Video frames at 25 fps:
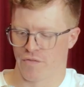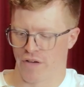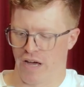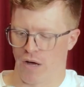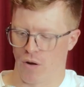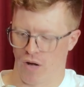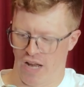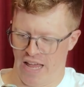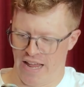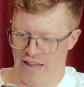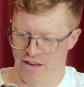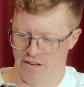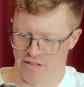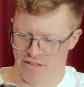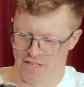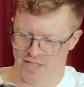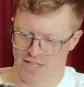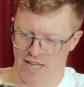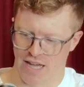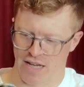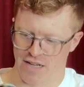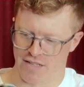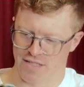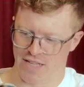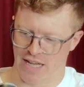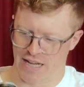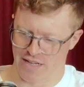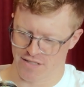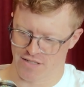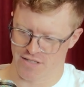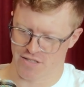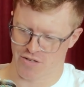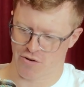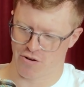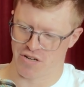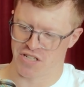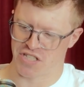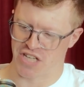Devour Land in this case, as
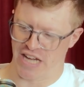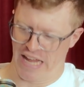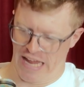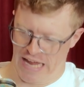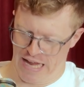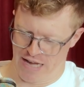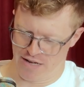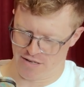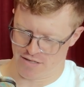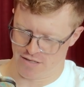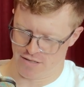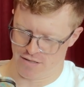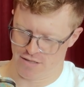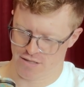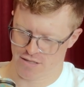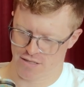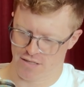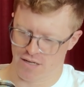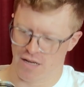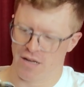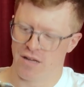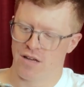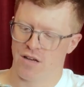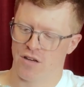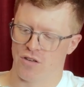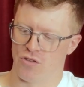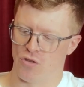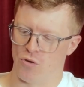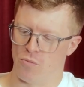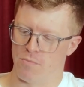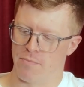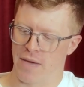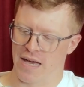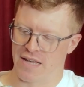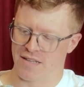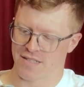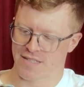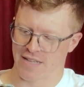this creature enters, you
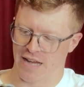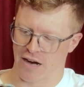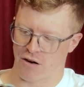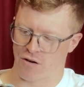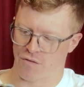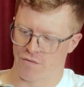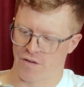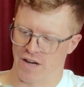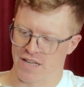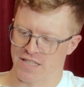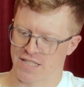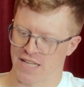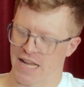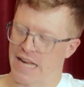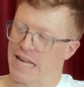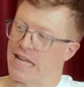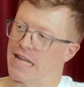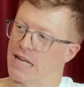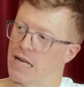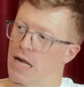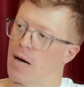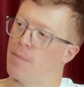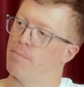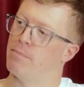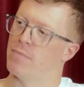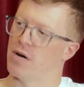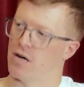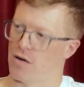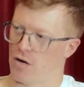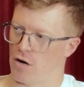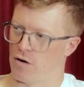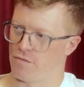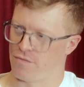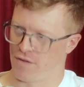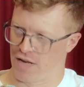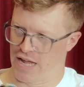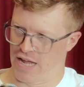may sacrifice any number of